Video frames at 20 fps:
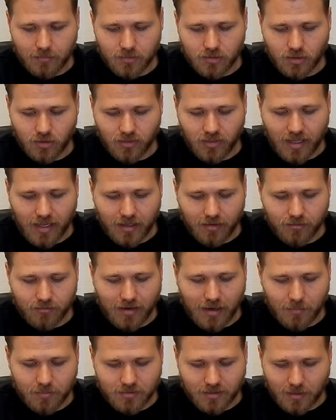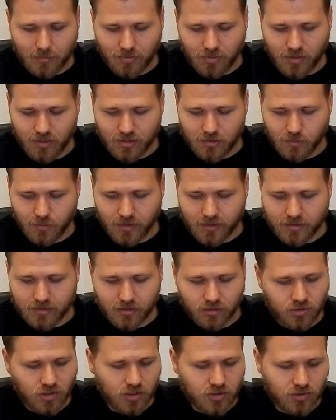So that wraps up this week's
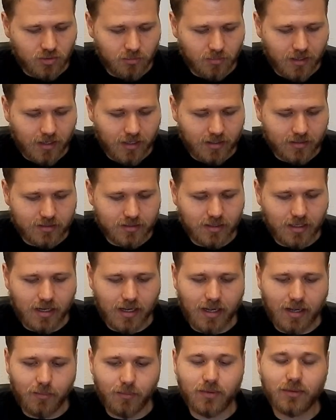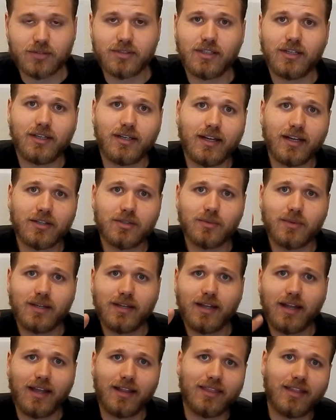suggestion box. We'll see you next
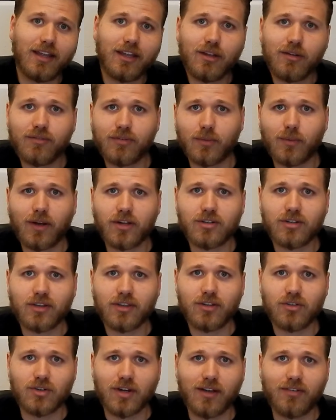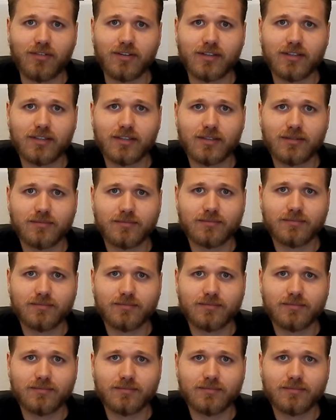week, and thank you for watching the Joffice.